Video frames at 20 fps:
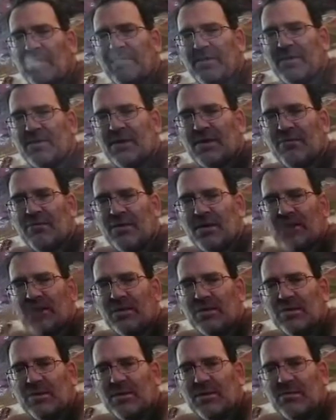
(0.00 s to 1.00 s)
for 10 minutes.
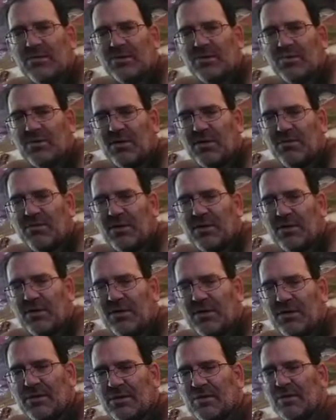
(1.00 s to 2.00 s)
20
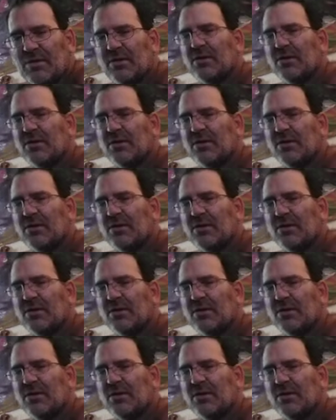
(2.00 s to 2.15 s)
minutes.